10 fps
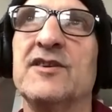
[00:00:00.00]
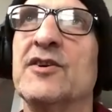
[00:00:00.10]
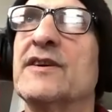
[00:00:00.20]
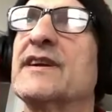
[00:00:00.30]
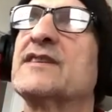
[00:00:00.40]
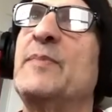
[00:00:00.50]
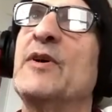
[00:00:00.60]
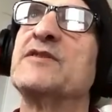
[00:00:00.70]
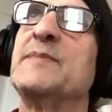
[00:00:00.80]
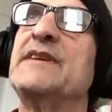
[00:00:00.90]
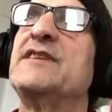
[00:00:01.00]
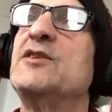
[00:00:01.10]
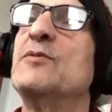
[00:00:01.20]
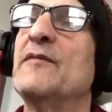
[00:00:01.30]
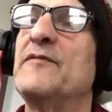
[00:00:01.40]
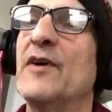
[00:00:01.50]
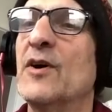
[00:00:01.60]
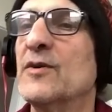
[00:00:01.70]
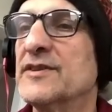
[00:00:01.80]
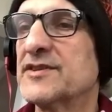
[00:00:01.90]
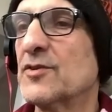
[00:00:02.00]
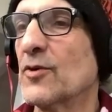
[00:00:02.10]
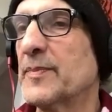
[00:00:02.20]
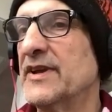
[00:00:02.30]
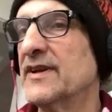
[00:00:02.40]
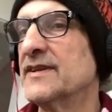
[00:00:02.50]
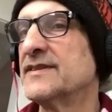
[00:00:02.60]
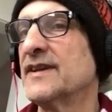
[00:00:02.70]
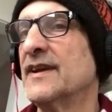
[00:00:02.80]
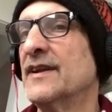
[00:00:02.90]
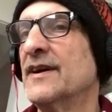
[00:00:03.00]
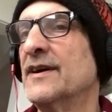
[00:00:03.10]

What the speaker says: exposed me to UFO and the Scorpions. And